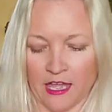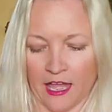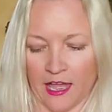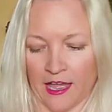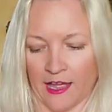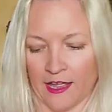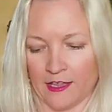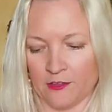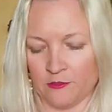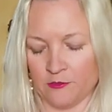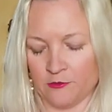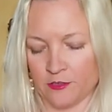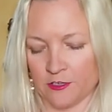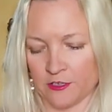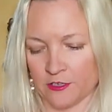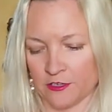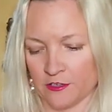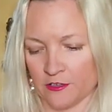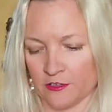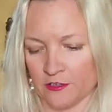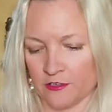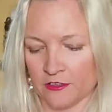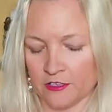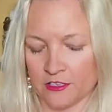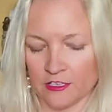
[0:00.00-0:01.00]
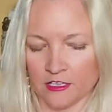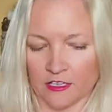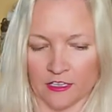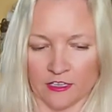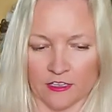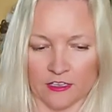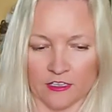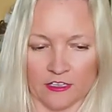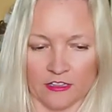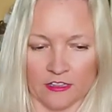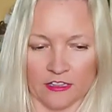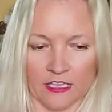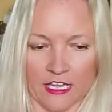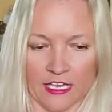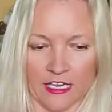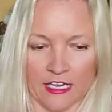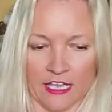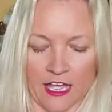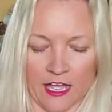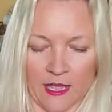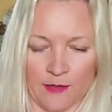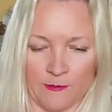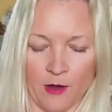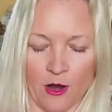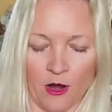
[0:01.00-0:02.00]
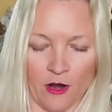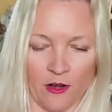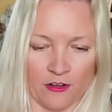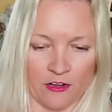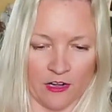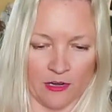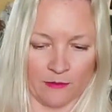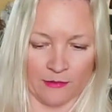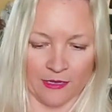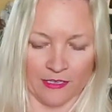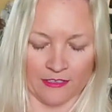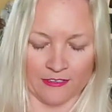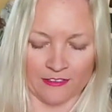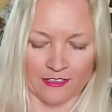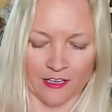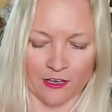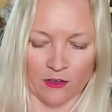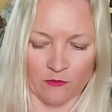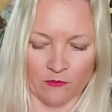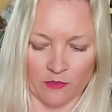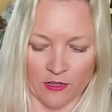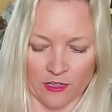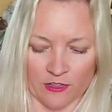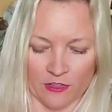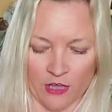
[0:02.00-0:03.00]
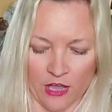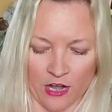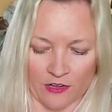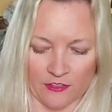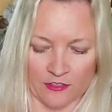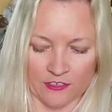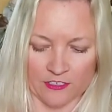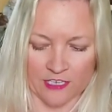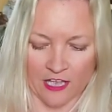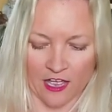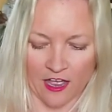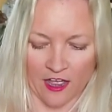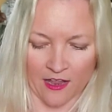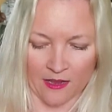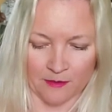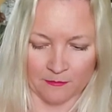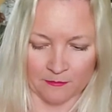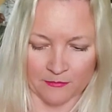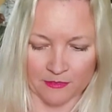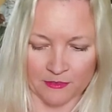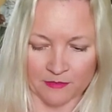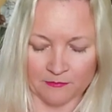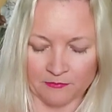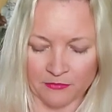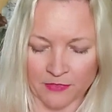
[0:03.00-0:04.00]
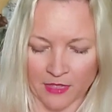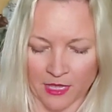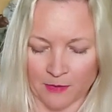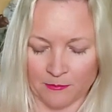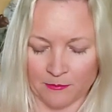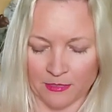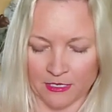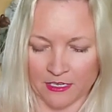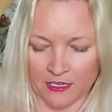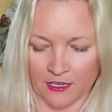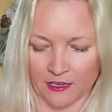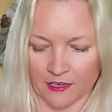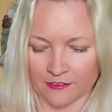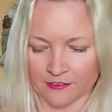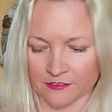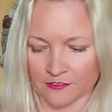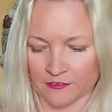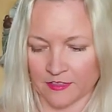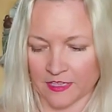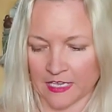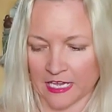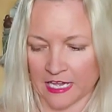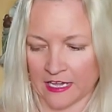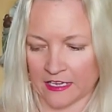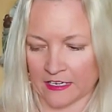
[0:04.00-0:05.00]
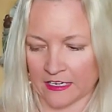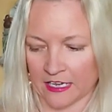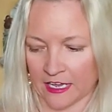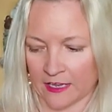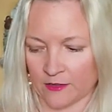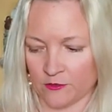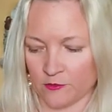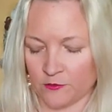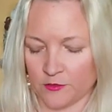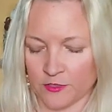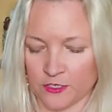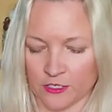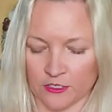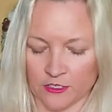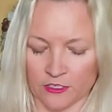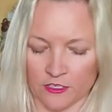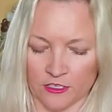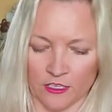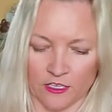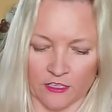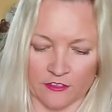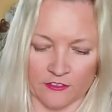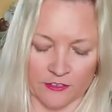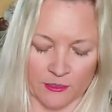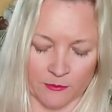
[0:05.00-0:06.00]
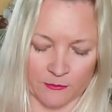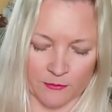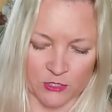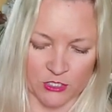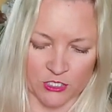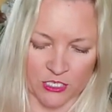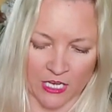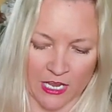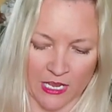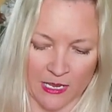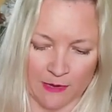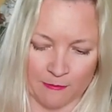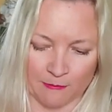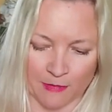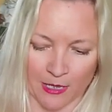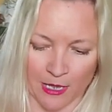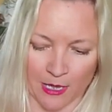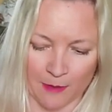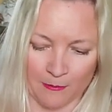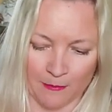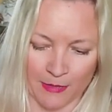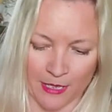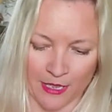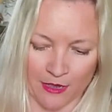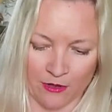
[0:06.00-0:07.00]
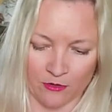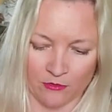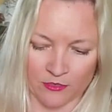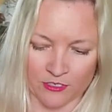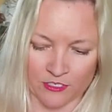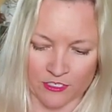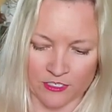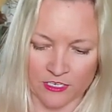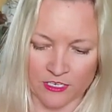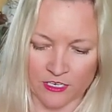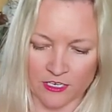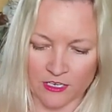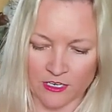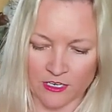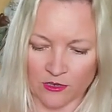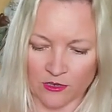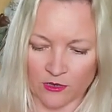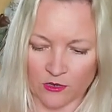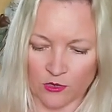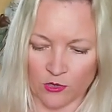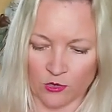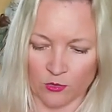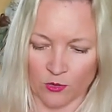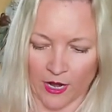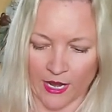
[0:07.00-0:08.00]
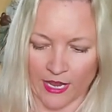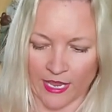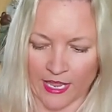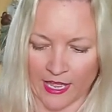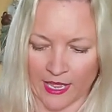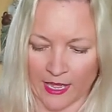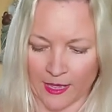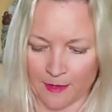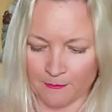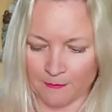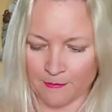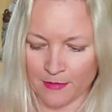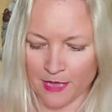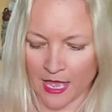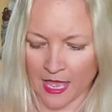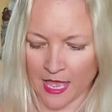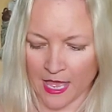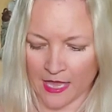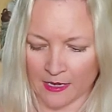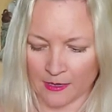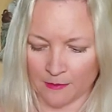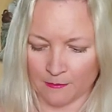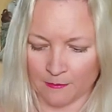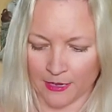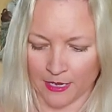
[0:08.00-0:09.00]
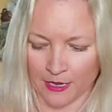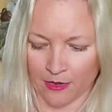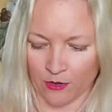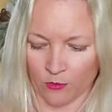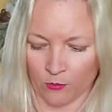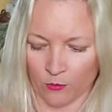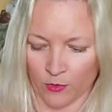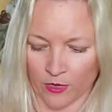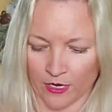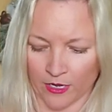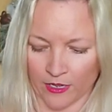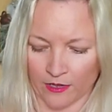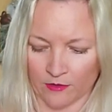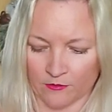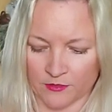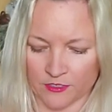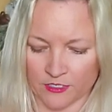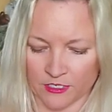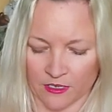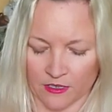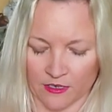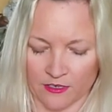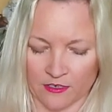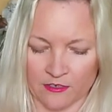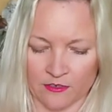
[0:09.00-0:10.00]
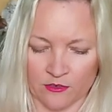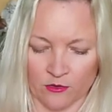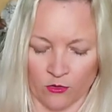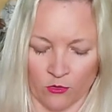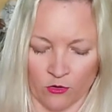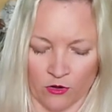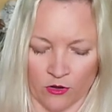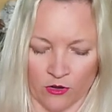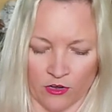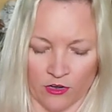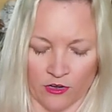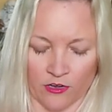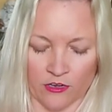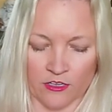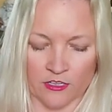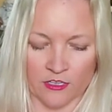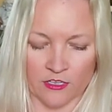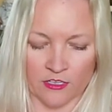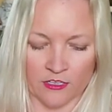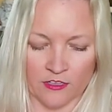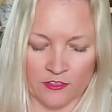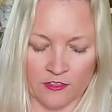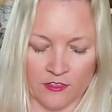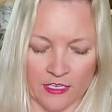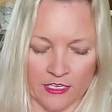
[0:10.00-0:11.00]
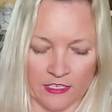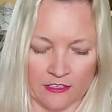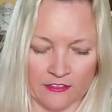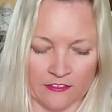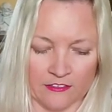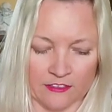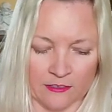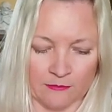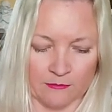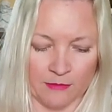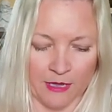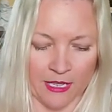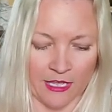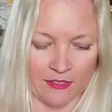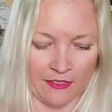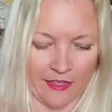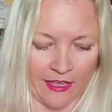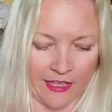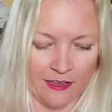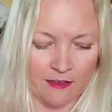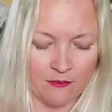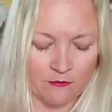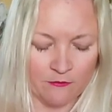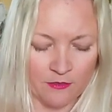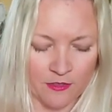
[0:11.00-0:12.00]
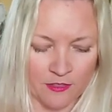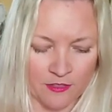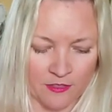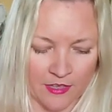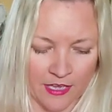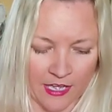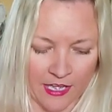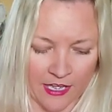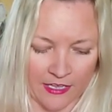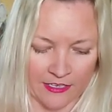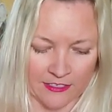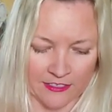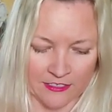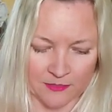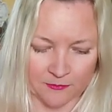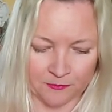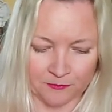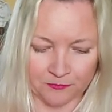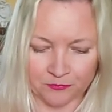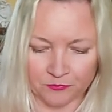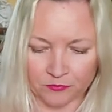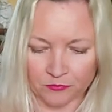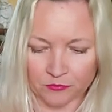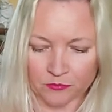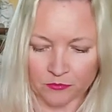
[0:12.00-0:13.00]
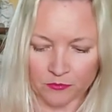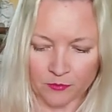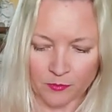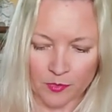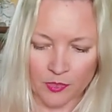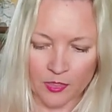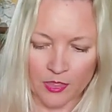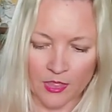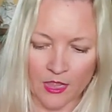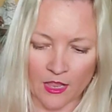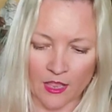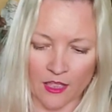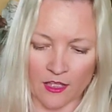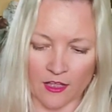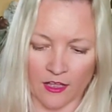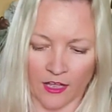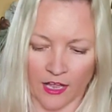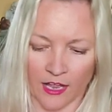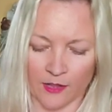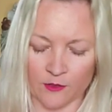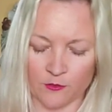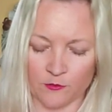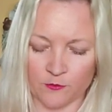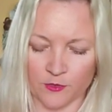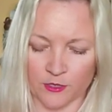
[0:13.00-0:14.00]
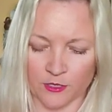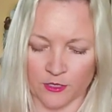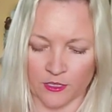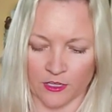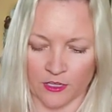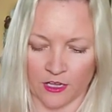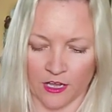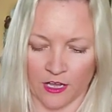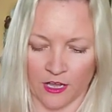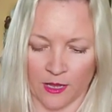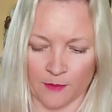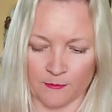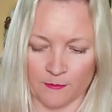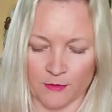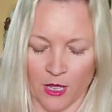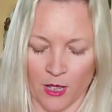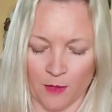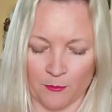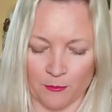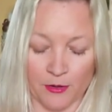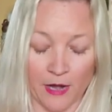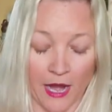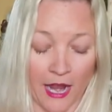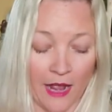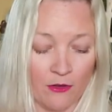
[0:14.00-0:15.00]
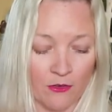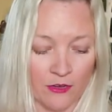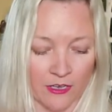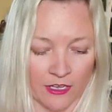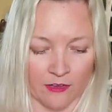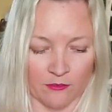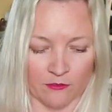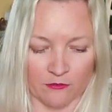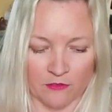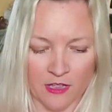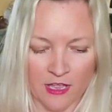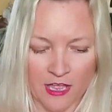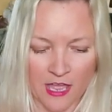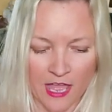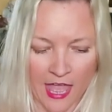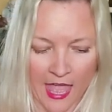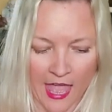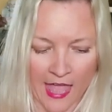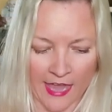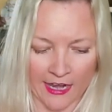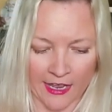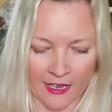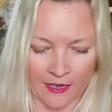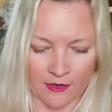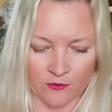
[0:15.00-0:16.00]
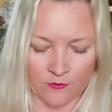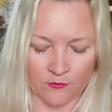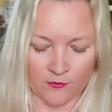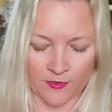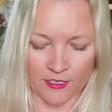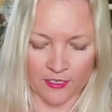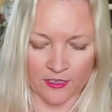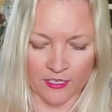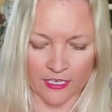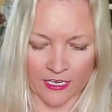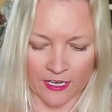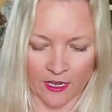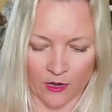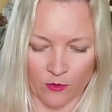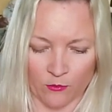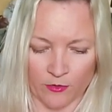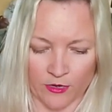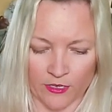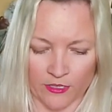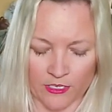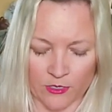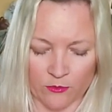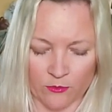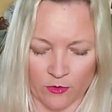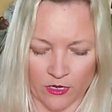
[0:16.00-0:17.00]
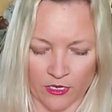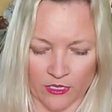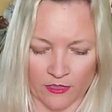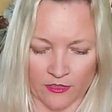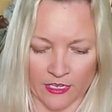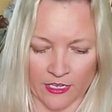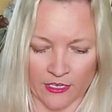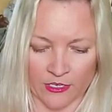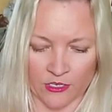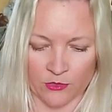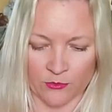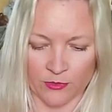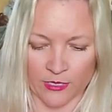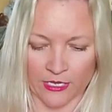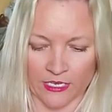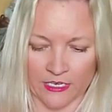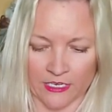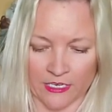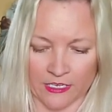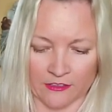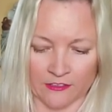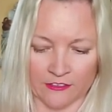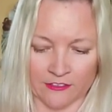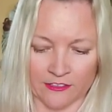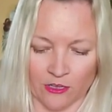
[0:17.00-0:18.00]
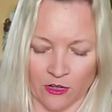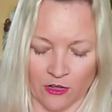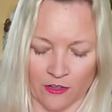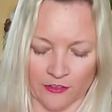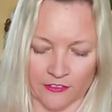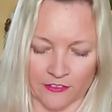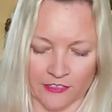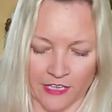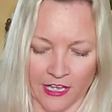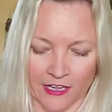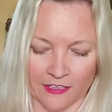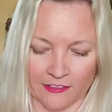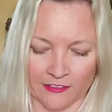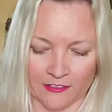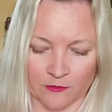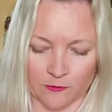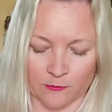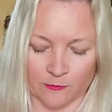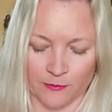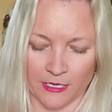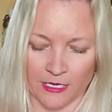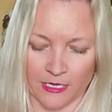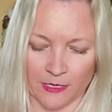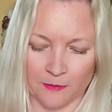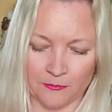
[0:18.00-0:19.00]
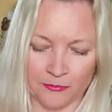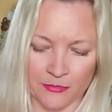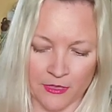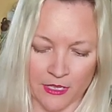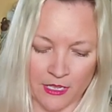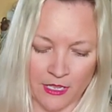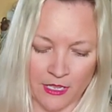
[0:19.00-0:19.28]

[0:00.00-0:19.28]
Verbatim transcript: I feel like I'm hard on myself a lot of the times. And because of that, I feel some shame about who I am and about what I've done or things in my life that I feel i um, not proud of and I feel like I really want to let you in and see all sides of me.